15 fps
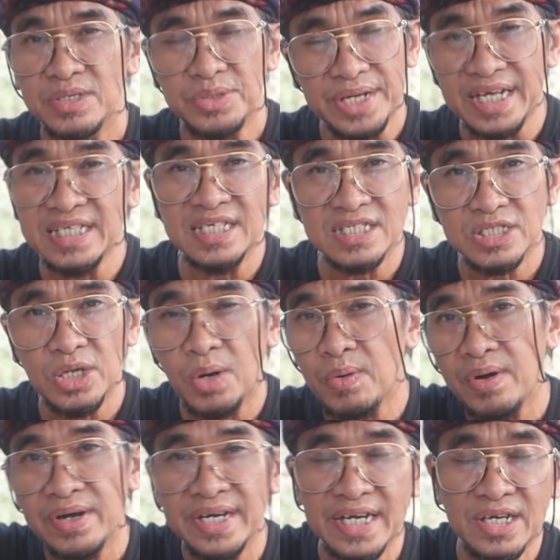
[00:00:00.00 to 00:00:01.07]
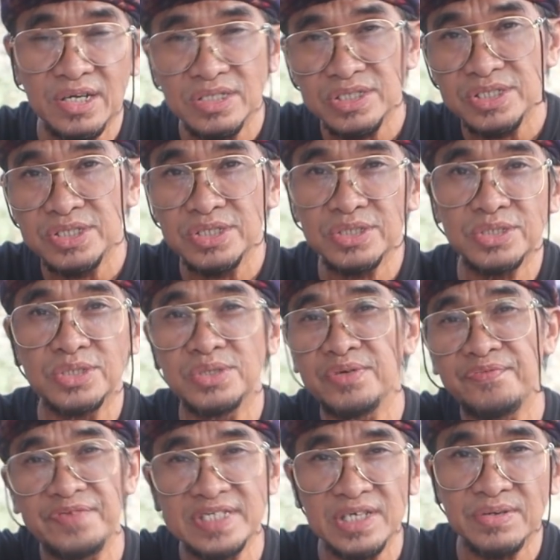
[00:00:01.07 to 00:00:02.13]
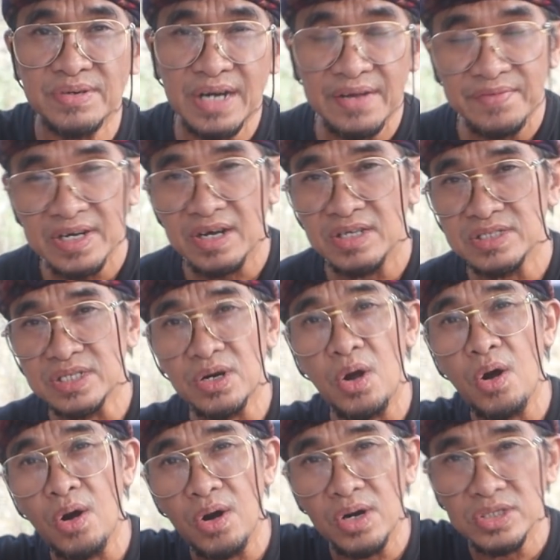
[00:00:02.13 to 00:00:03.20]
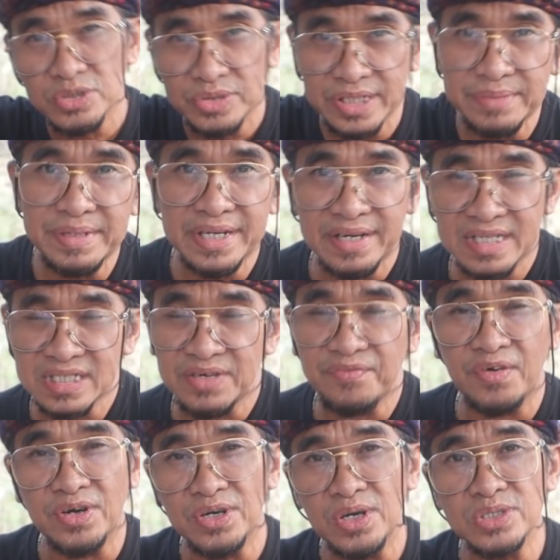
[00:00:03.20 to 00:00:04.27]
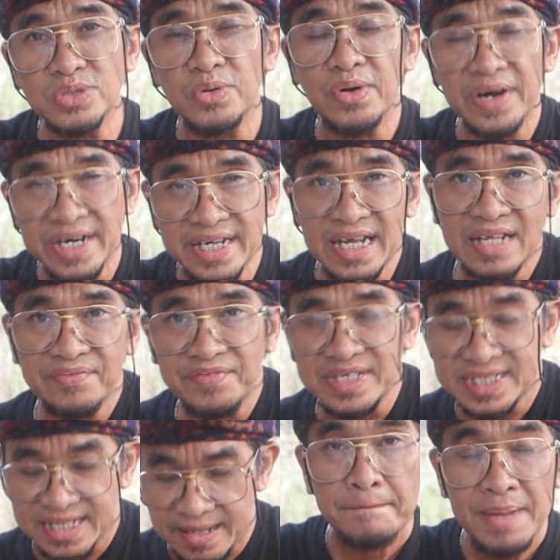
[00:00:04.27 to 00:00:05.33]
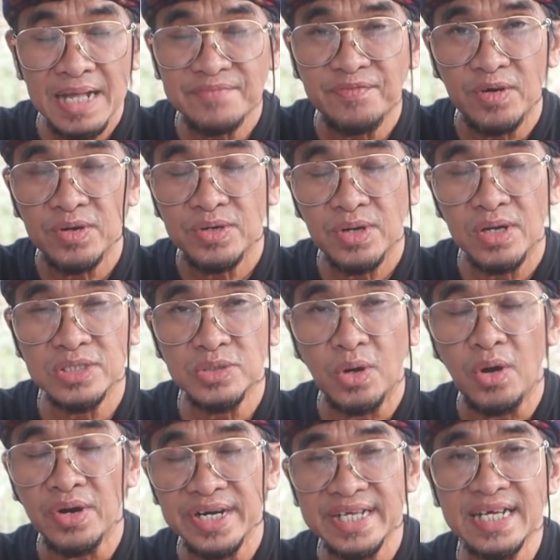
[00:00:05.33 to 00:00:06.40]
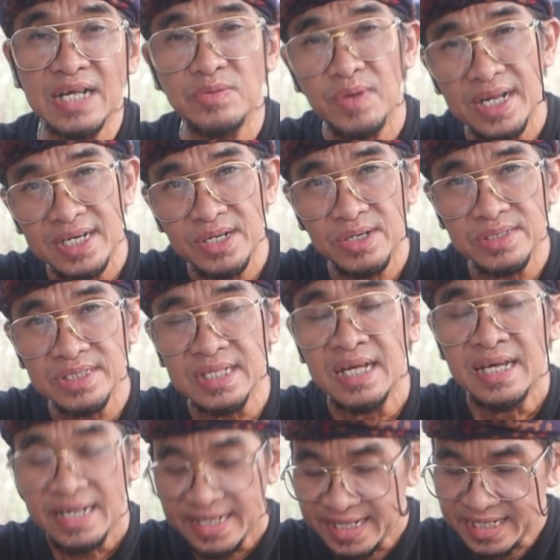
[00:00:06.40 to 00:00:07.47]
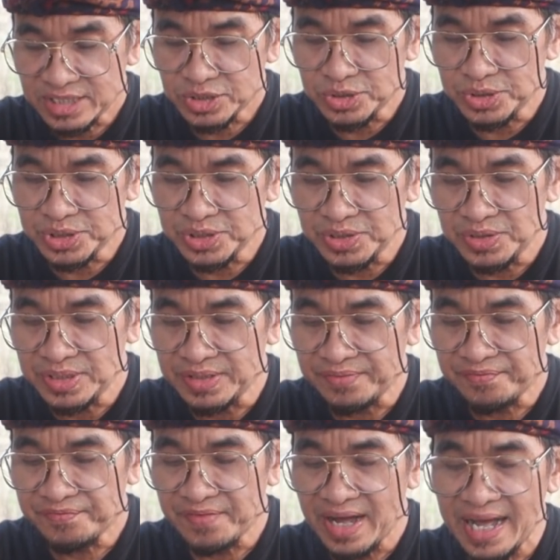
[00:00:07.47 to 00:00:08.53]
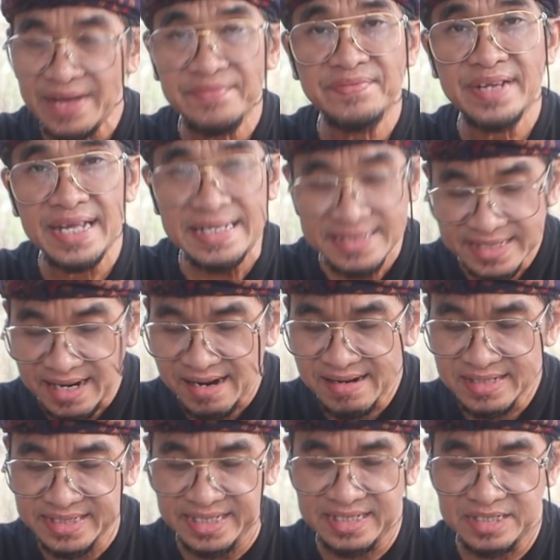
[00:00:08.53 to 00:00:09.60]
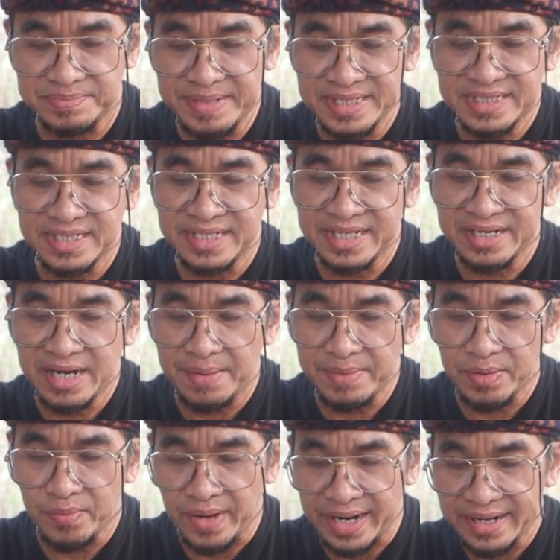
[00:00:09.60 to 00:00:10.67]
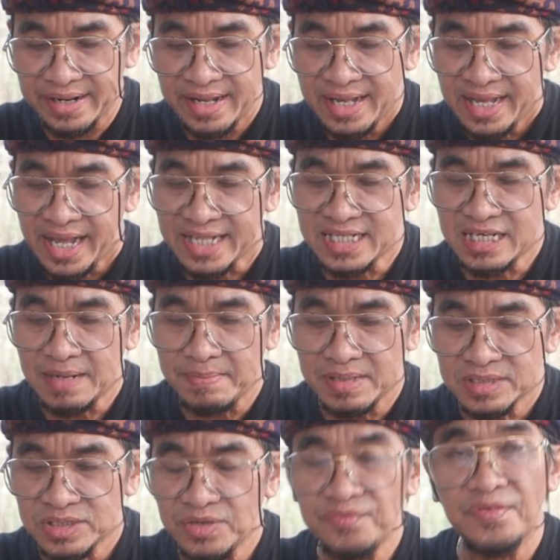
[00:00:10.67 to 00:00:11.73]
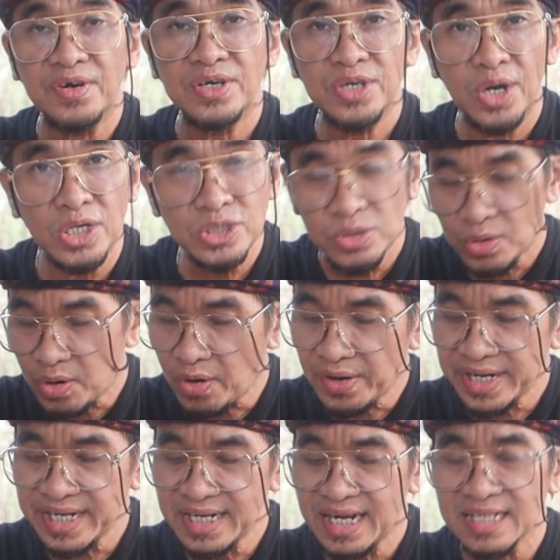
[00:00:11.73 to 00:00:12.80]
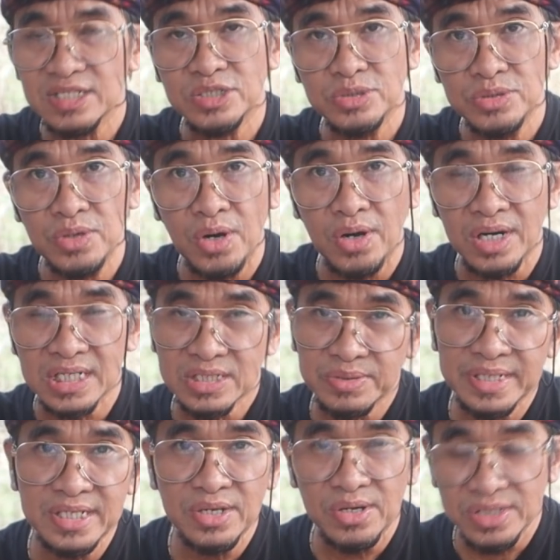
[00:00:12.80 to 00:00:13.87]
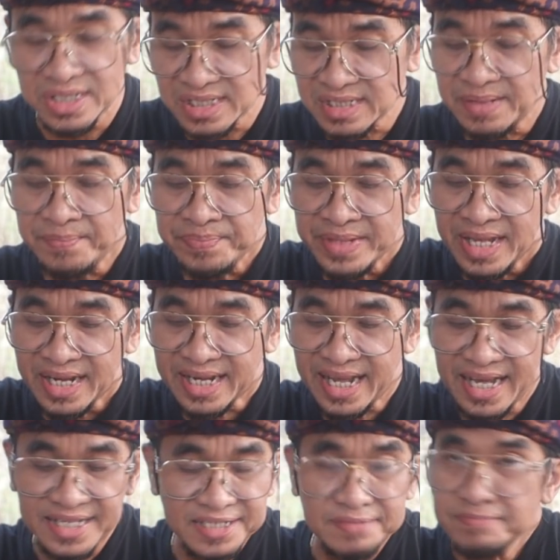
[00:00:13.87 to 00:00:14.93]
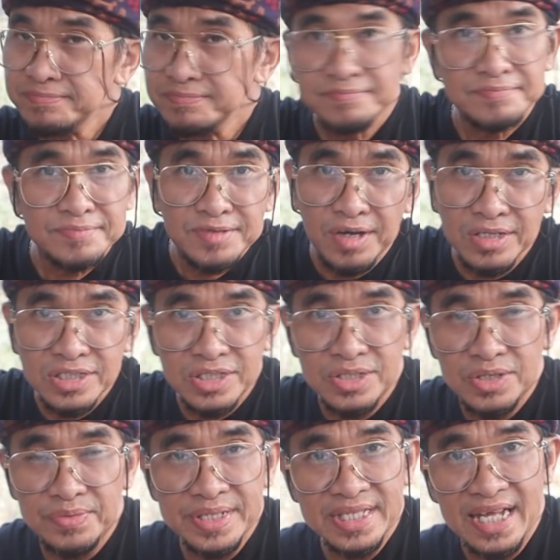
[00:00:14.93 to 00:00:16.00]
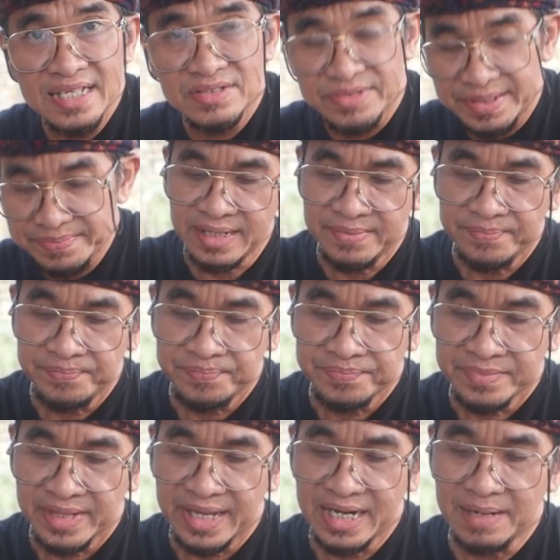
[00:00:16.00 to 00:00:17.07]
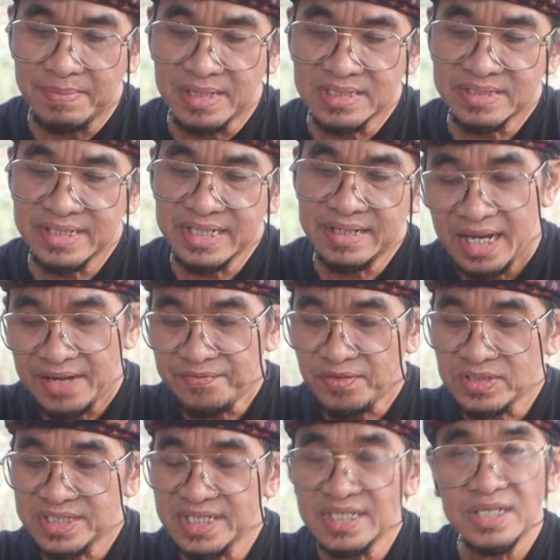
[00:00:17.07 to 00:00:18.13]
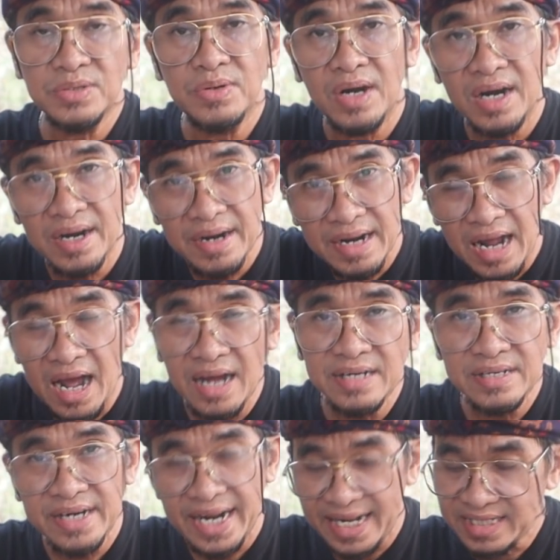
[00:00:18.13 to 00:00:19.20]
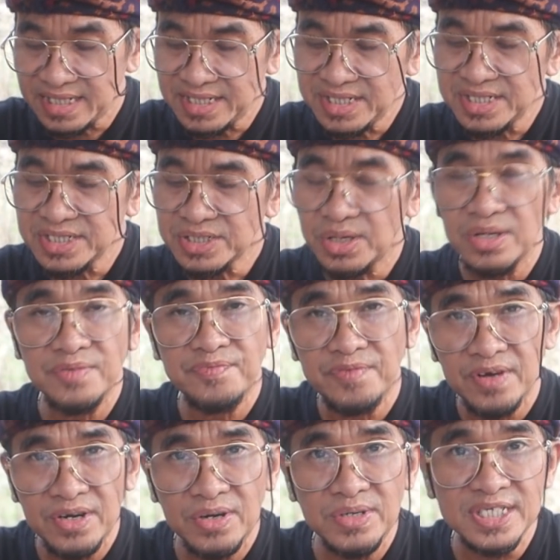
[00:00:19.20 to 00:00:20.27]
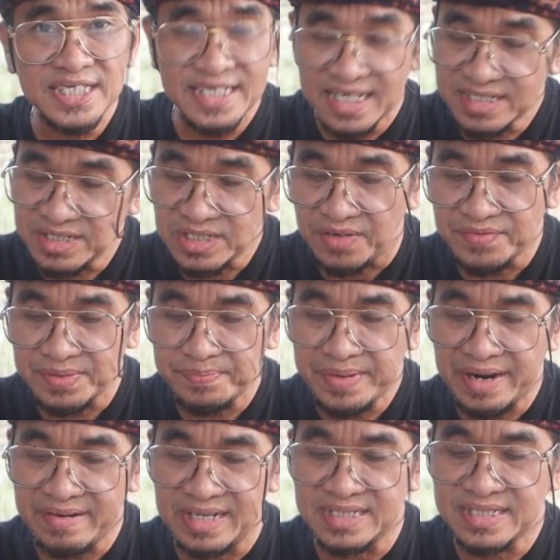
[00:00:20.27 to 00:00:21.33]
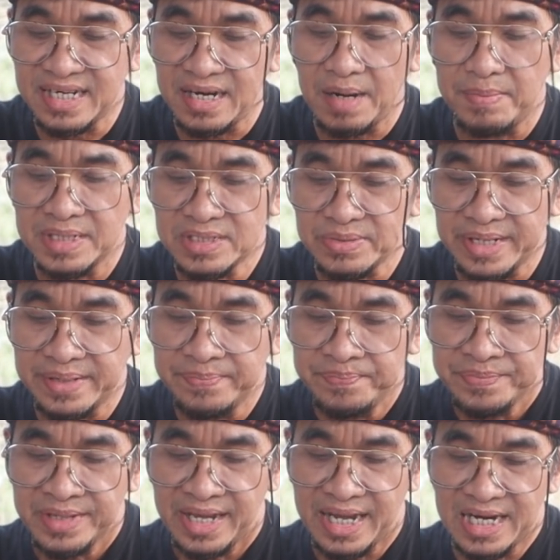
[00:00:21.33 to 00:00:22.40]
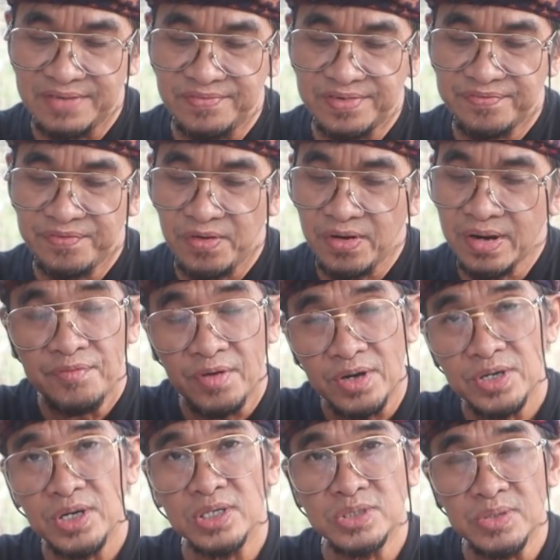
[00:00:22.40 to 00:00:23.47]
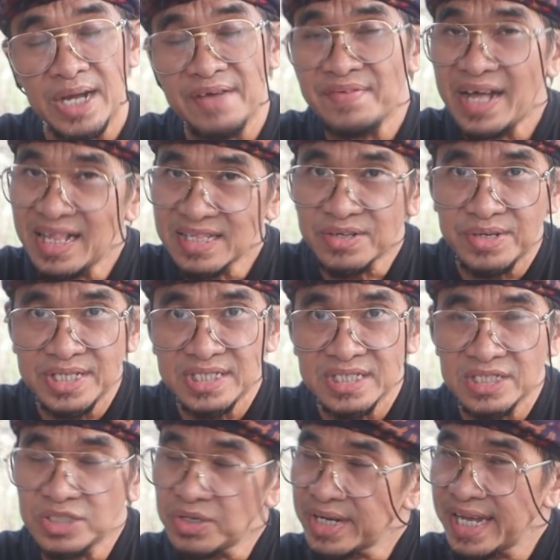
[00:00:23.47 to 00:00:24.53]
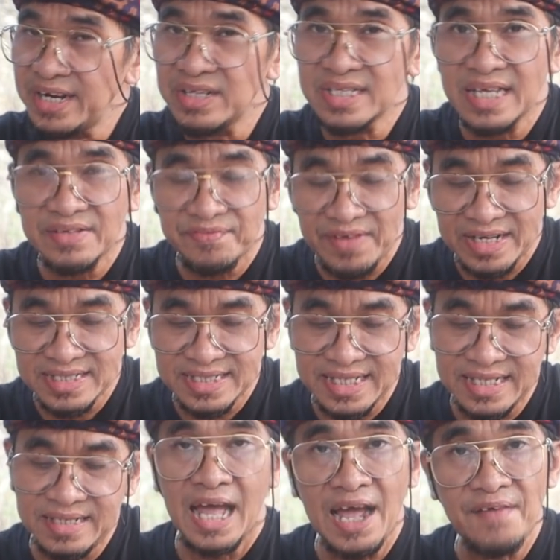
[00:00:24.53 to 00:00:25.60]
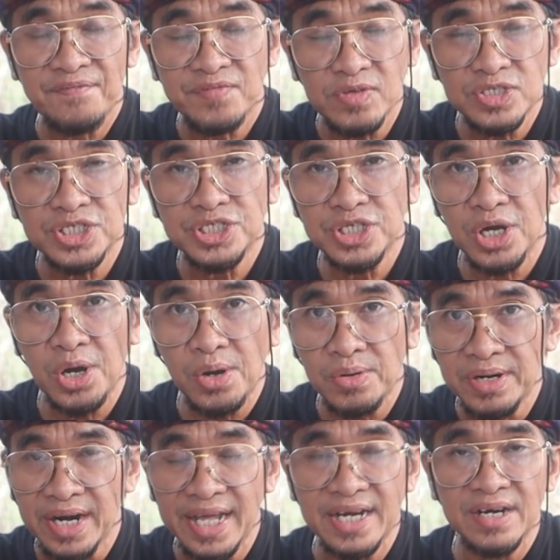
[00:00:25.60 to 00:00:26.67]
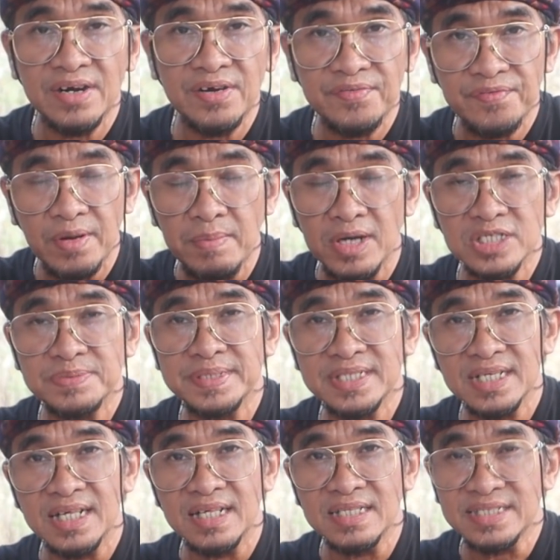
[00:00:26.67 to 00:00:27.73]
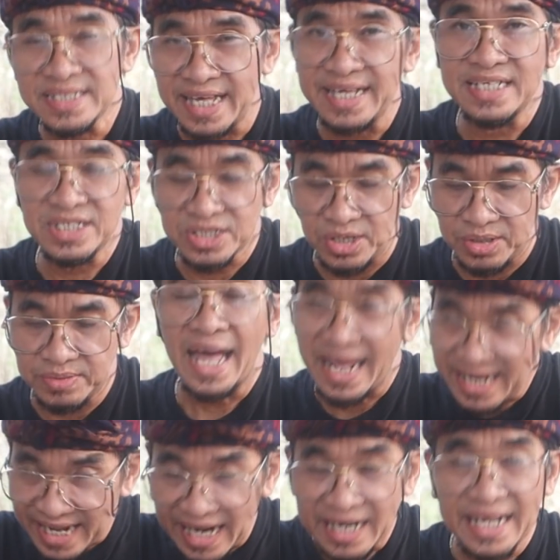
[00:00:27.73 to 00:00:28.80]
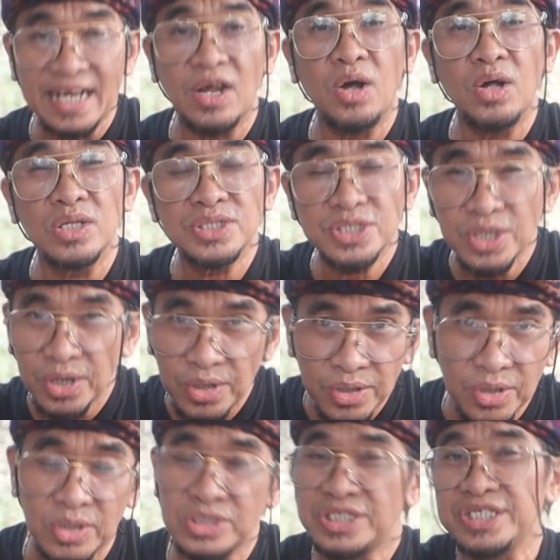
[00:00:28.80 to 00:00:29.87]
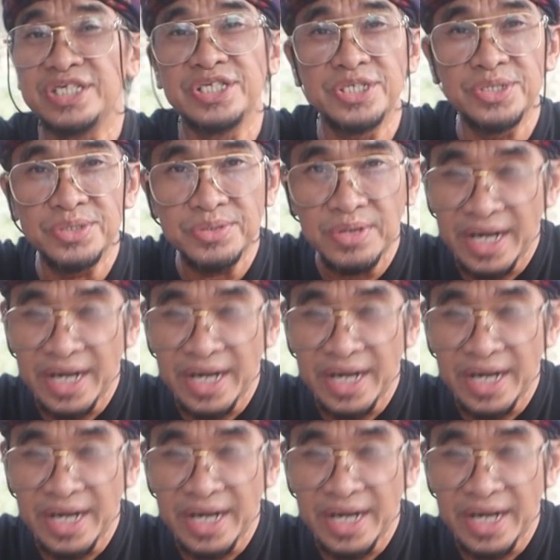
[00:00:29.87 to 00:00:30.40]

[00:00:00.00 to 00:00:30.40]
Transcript: can just go on and continue to visa on arrival counter or to the immigration for those who already got visa. But for those who only got one dose, need to do the 5 days quarantine. It's mentioned here, number 1. And then number 2, for those who already got 2 or 3 doses, can continue with that trip. And number 3, and for children who are under 18 years old, follow the status of the parents. They're number 3. And number 4, for those who have health conditions so cannot get vaccine, have to show a letter from hospital saying so. And they can also continue